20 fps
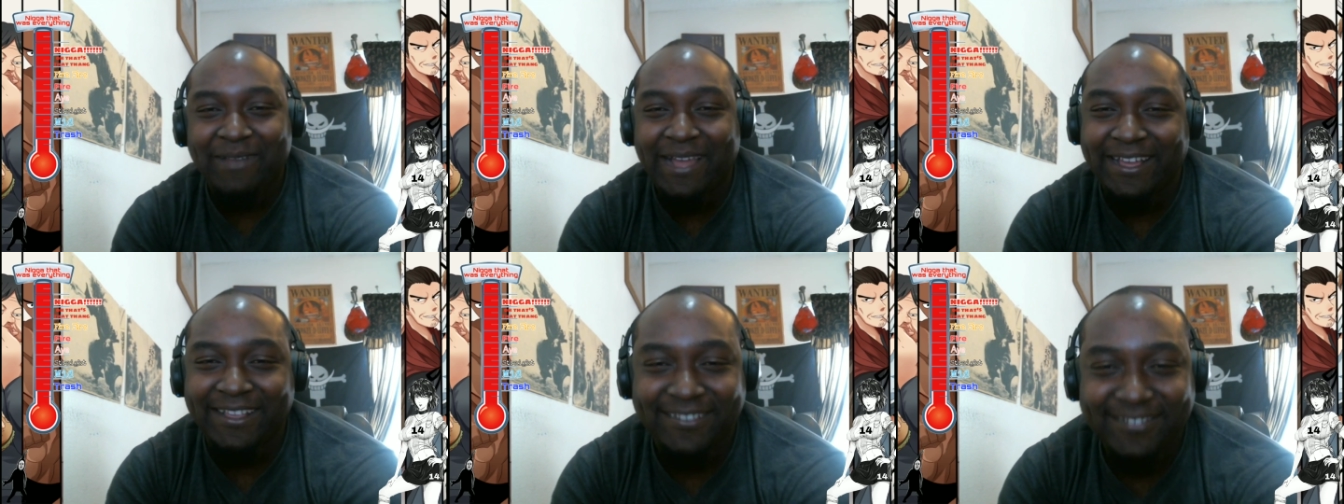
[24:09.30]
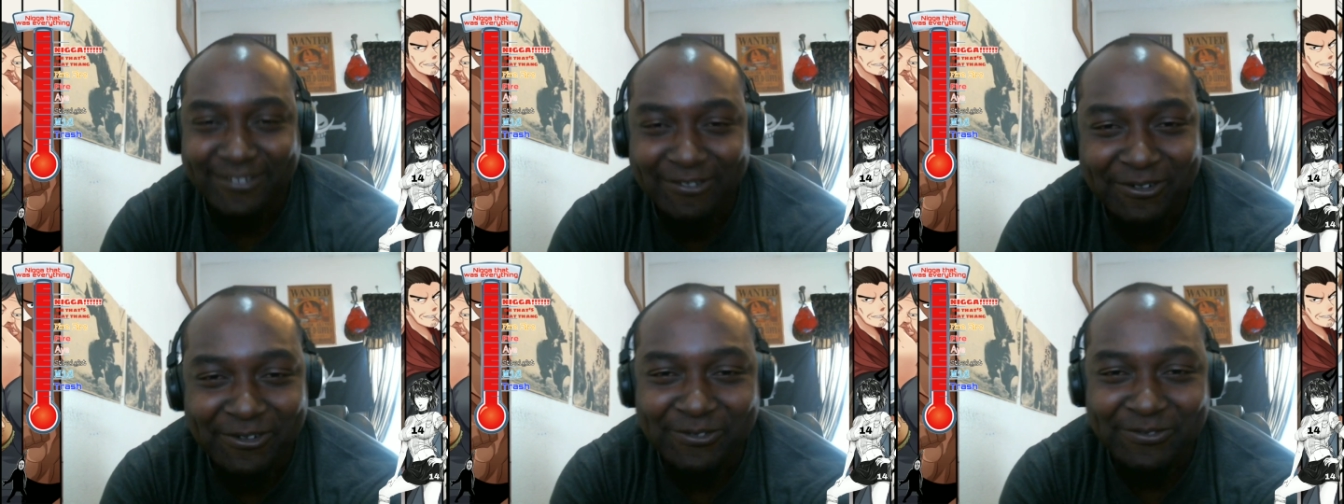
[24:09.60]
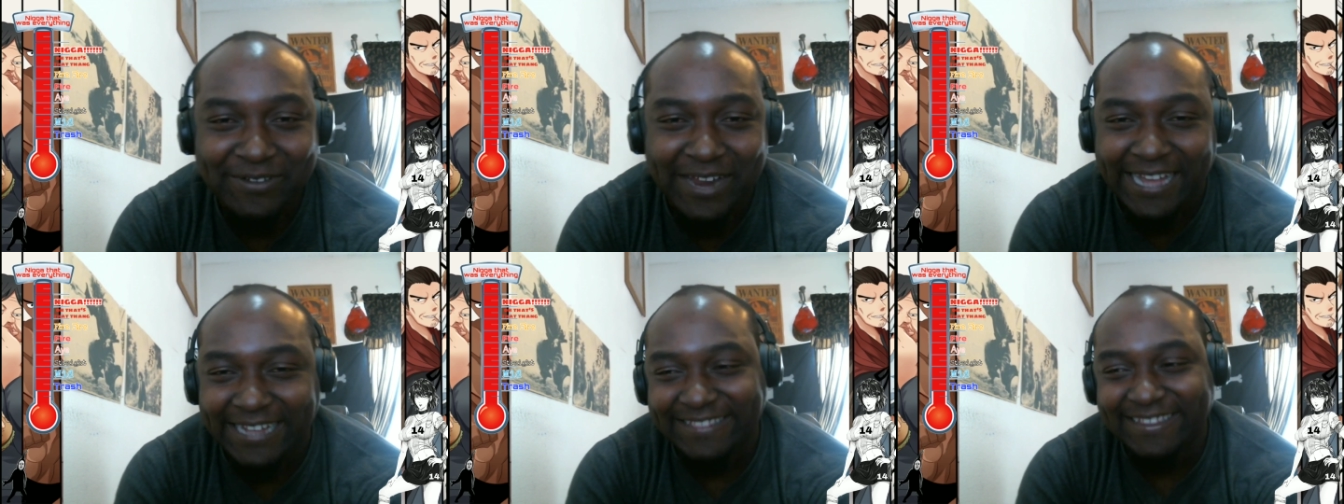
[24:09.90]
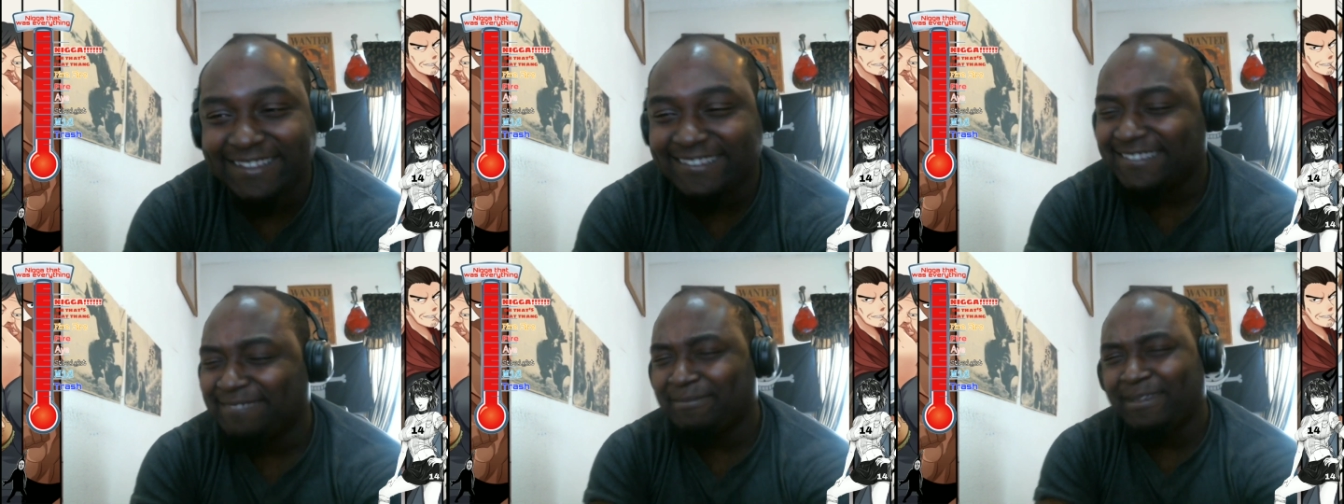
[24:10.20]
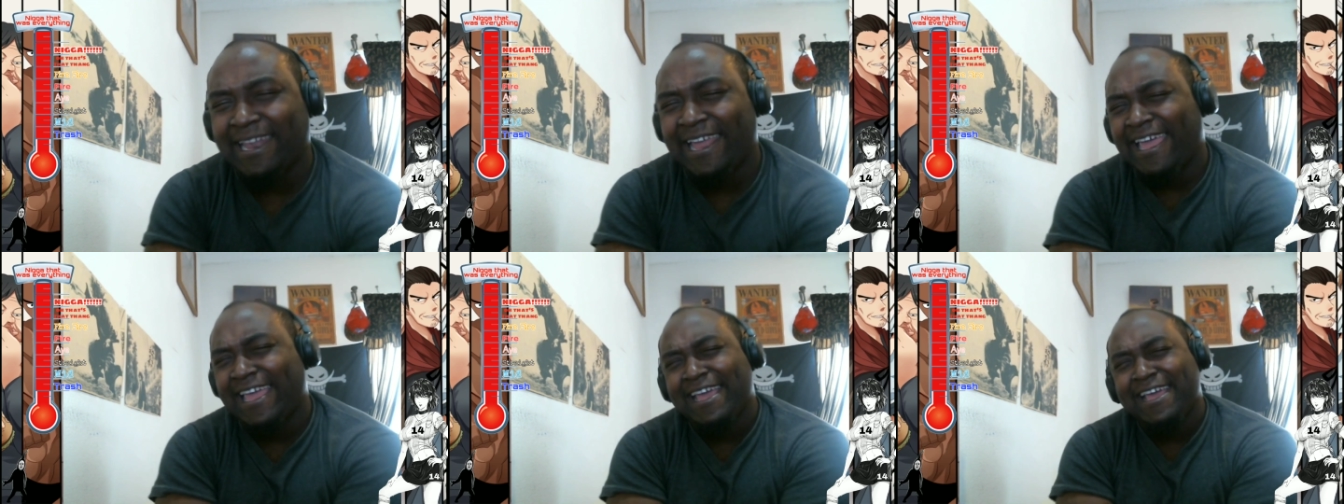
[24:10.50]
like soon, like this,
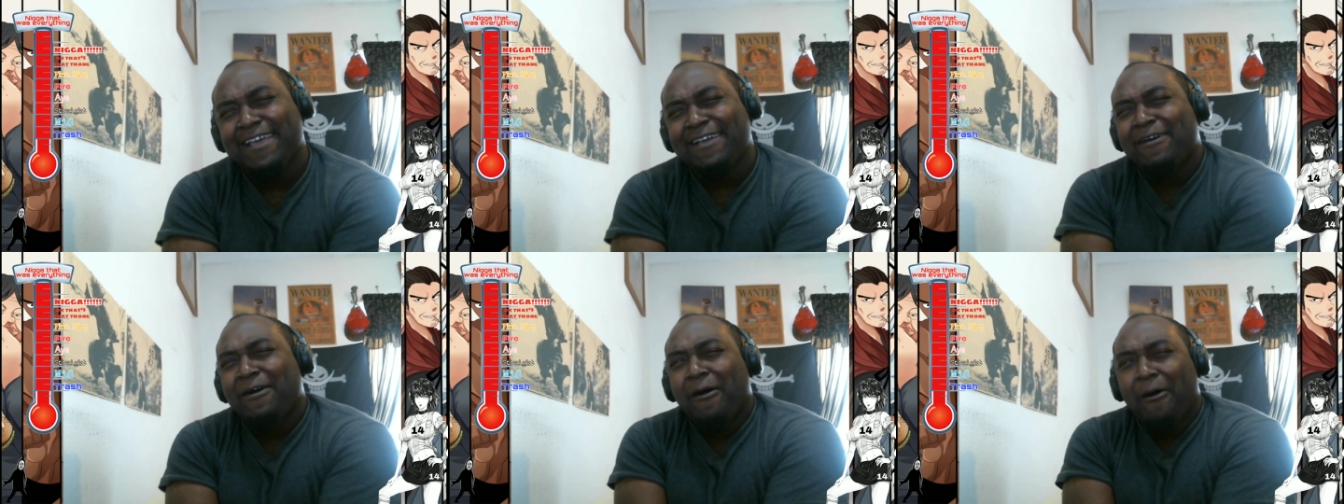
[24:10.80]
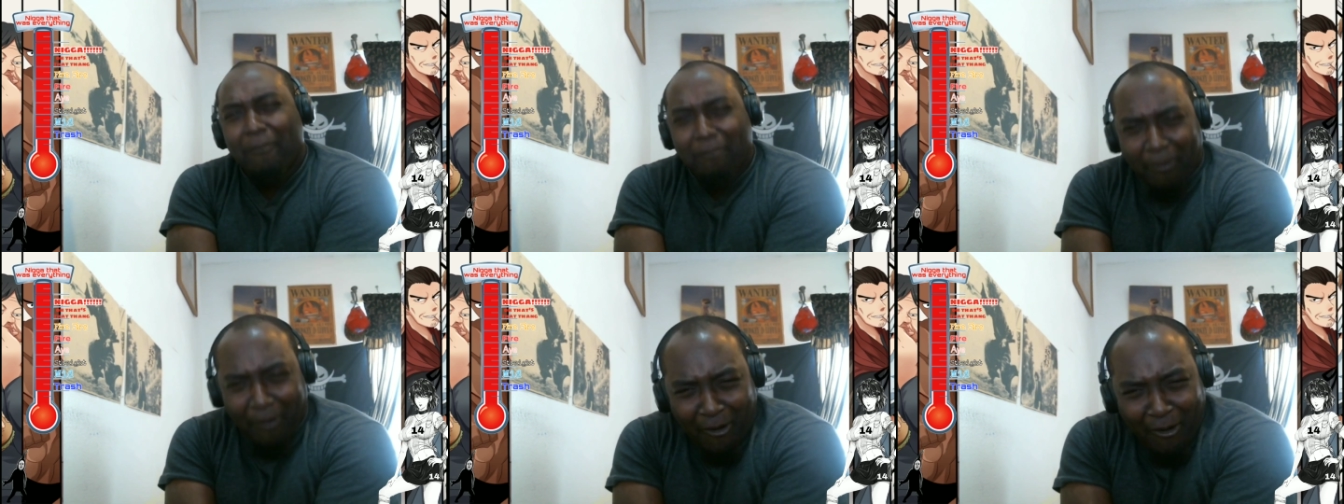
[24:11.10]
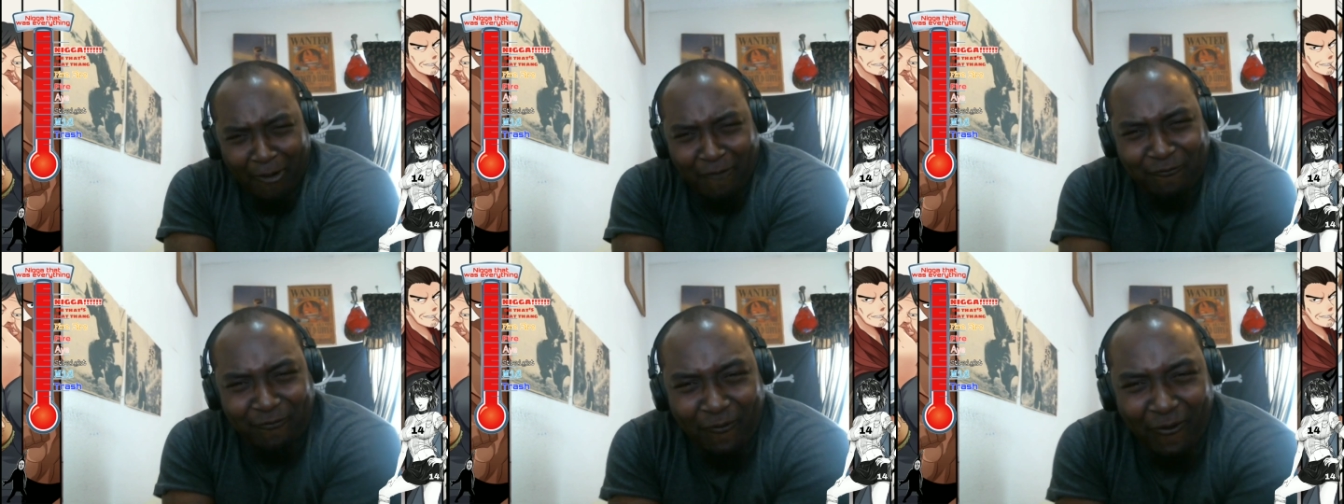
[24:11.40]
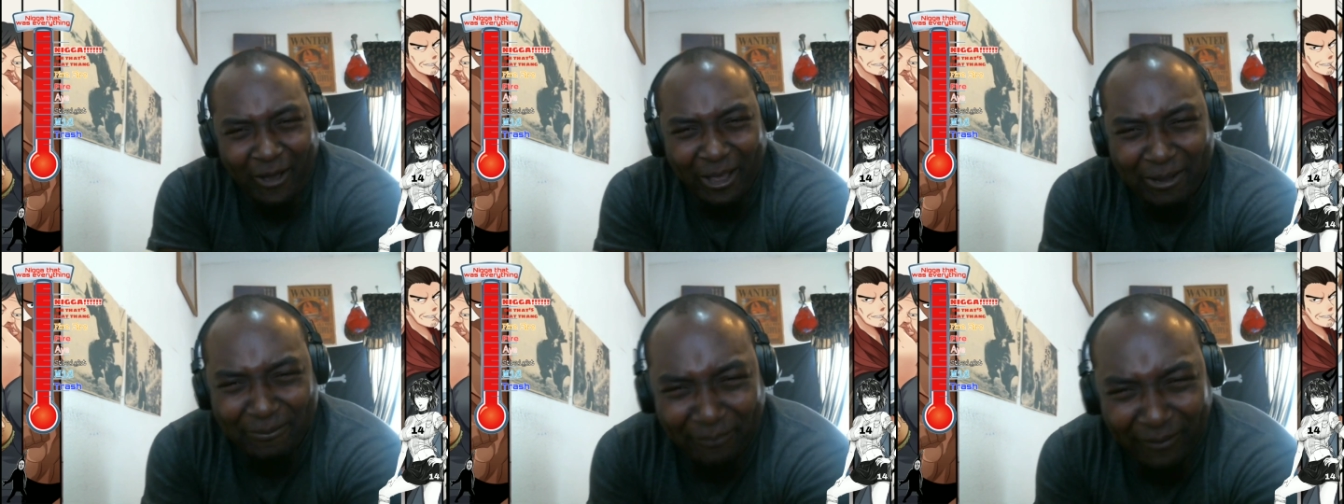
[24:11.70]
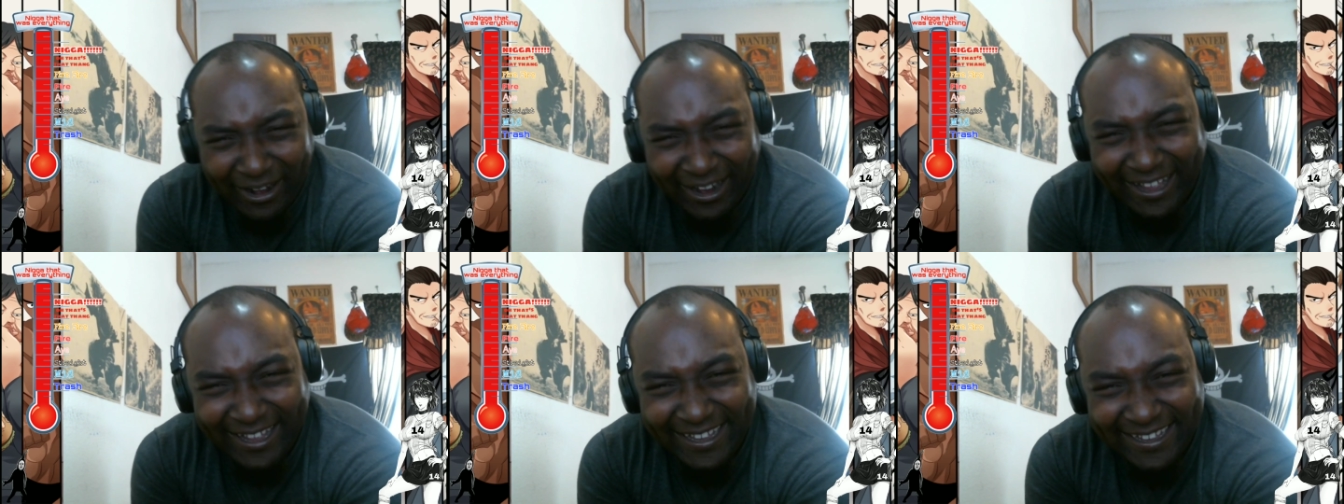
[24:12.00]
but like way,
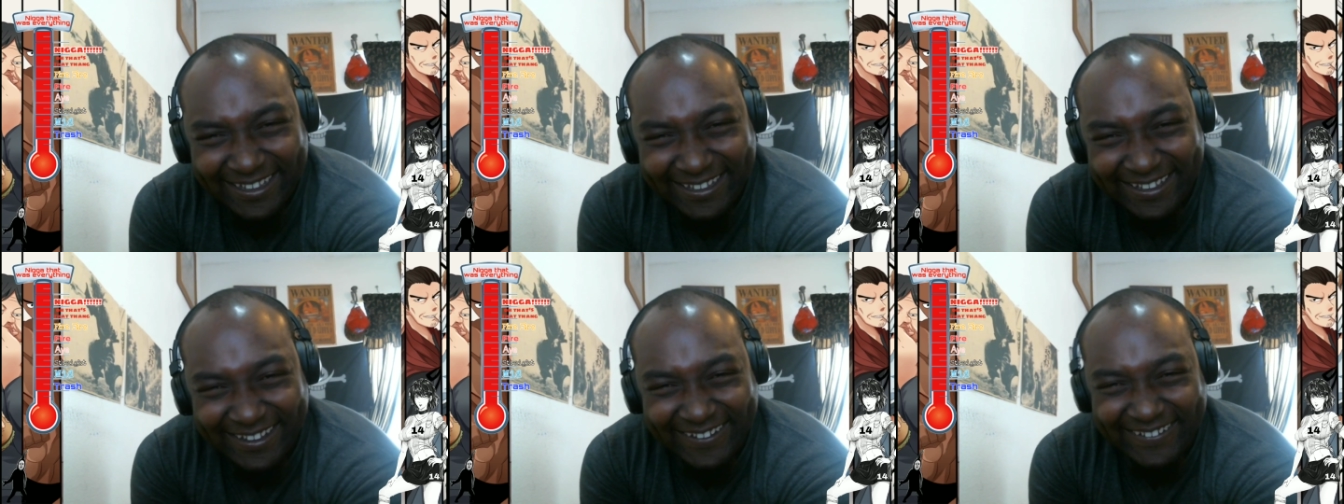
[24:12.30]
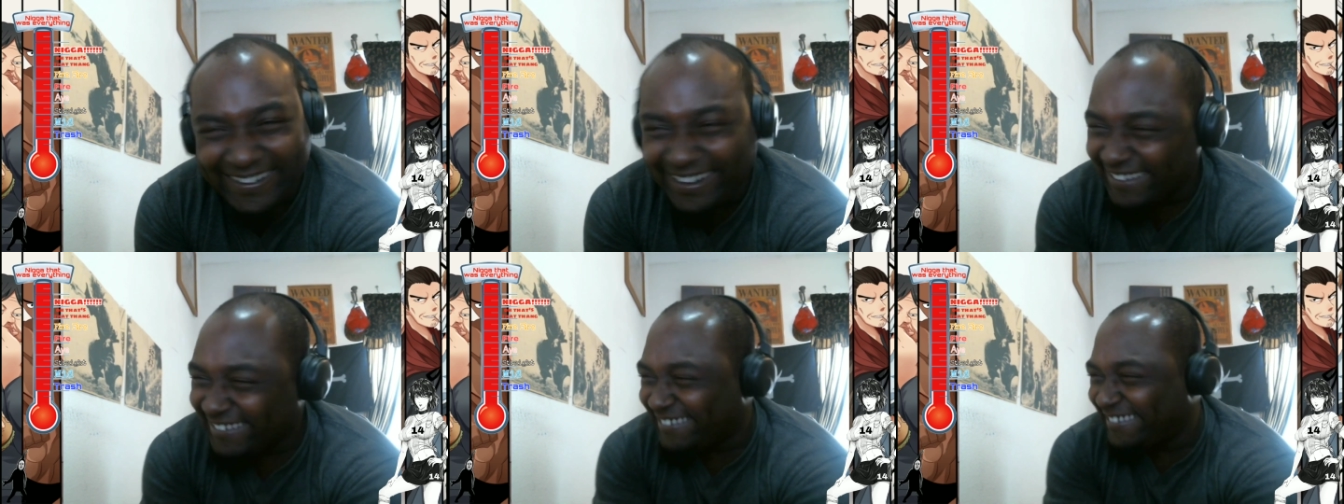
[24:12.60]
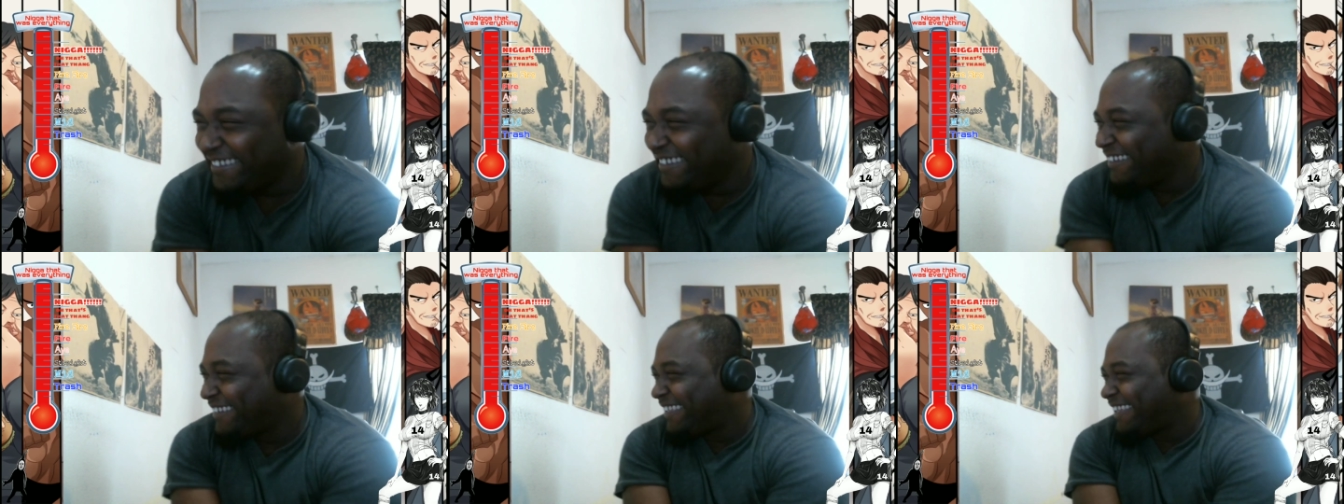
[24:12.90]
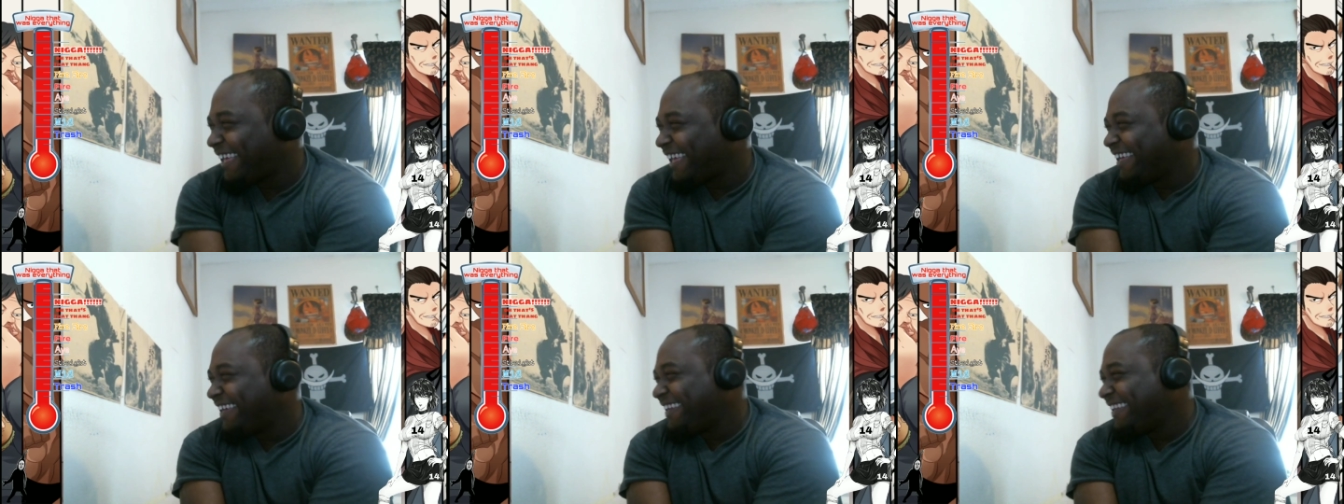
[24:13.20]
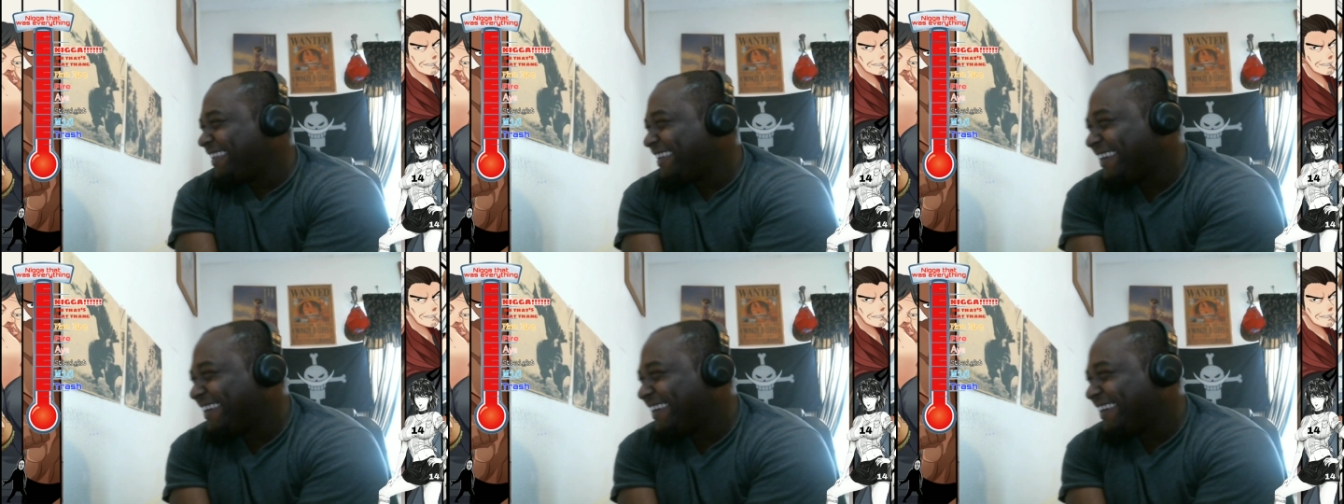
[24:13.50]
bro. Yo, this nigga,